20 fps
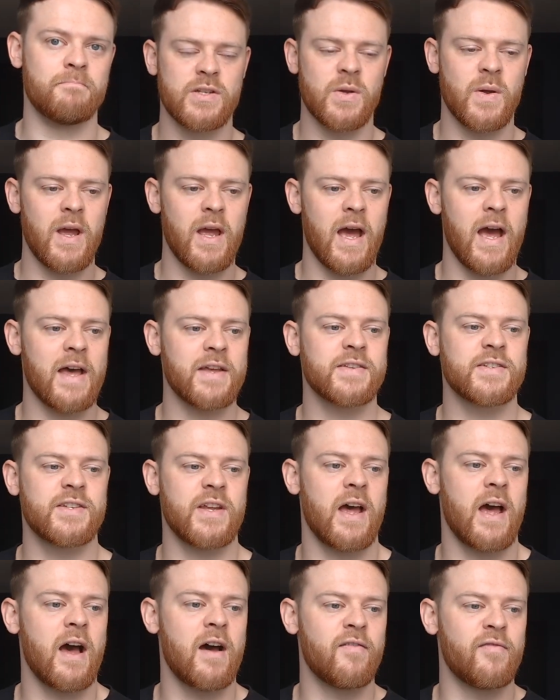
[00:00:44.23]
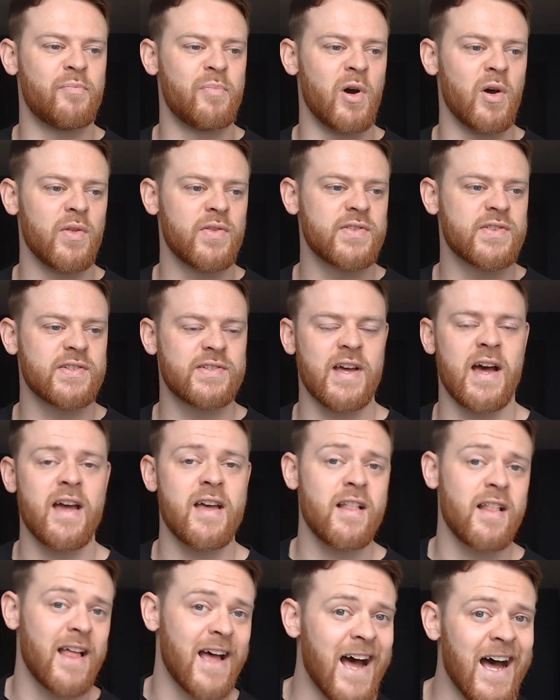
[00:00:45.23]
So it has to have both
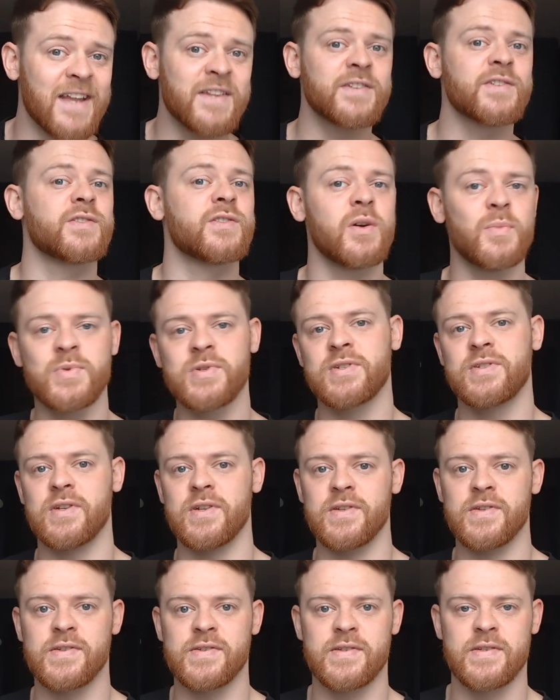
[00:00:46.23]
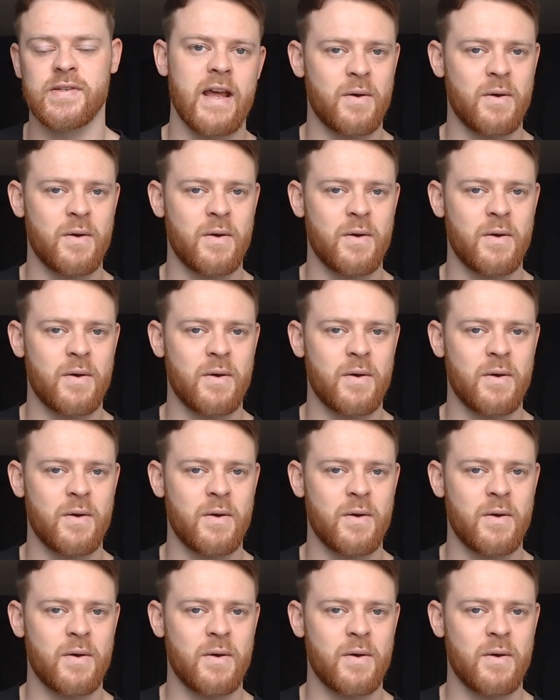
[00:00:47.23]
style and substance.